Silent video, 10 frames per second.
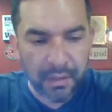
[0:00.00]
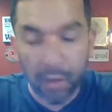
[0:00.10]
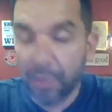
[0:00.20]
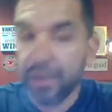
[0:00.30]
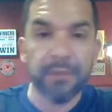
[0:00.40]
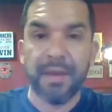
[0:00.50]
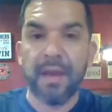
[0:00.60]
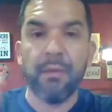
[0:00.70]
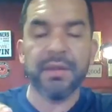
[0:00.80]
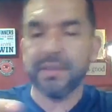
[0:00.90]
Or you can
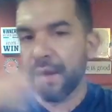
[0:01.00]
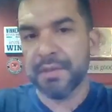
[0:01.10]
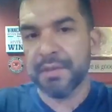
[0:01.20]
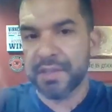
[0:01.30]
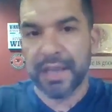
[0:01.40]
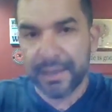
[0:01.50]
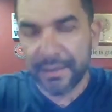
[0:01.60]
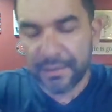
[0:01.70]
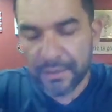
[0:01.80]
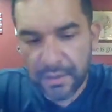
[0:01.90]
pay one time and just get
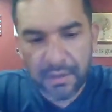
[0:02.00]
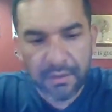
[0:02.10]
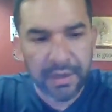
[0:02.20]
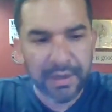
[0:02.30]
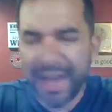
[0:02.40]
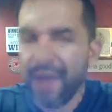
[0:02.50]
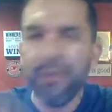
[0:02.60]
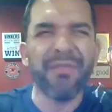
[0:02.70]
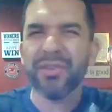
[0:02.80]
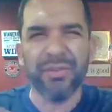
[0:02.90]
it, right?
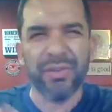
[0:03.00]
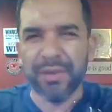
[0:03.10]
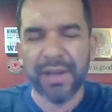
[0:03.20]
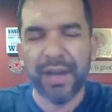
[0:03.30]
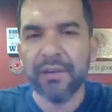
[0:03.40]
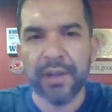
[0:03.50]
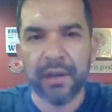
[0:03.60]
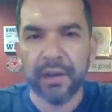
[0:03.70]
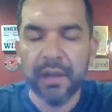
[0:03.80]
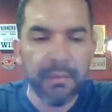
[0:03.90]
However you're doing, I don't
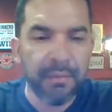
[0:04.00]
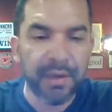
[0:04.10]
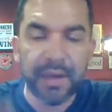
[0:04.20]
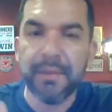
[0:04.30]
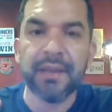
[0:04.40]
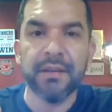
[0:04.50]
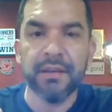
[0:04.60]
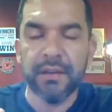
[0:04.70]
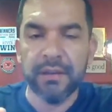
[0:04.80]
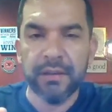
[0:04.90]
care. But I make
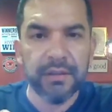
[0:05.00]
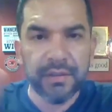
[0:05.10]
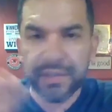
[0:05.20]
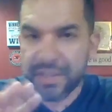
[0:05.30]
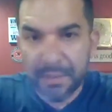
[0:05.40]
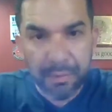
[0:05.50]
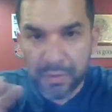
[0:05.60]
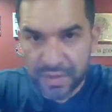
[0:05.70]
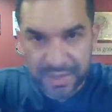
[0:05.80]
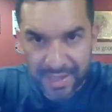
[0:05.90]

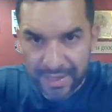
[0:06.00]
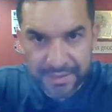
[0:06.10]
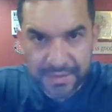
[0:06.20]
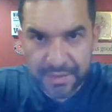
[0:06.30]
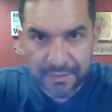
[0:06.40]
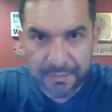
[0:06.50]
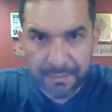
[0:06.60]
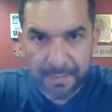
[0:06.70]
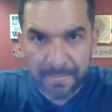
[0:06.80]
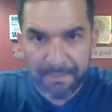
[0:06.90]
simple slides
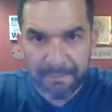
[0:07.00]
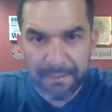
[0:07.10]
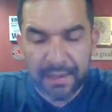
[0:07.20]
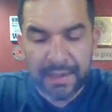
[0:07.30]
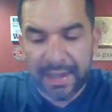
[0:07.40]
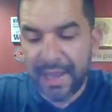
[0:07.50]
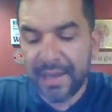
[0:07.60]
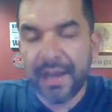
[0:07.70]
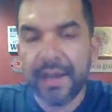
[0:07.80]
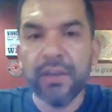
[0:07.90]

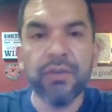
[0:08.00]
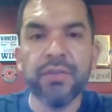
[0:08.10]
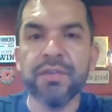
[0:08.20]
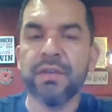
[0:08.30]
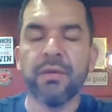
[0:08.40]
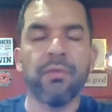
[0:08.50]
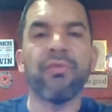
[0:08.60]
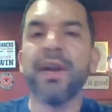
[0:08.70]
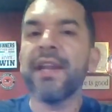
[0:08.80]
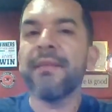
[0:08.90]
and I use
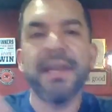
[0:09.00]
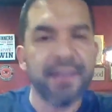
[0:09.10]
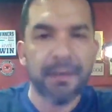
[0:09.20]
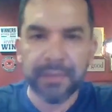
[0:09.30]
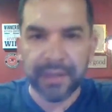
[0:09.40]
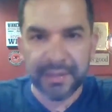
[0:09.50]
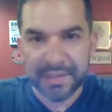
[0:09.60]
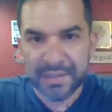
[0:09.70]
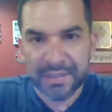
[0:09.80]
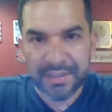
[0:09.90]
ready-made
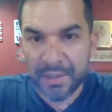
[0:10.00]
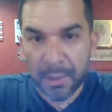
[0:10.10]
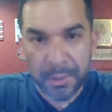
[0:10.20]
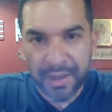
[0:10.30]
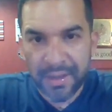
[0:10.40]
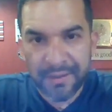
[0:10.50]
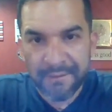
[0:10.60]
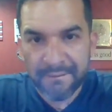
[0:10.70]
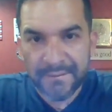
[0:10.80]
templates, okay?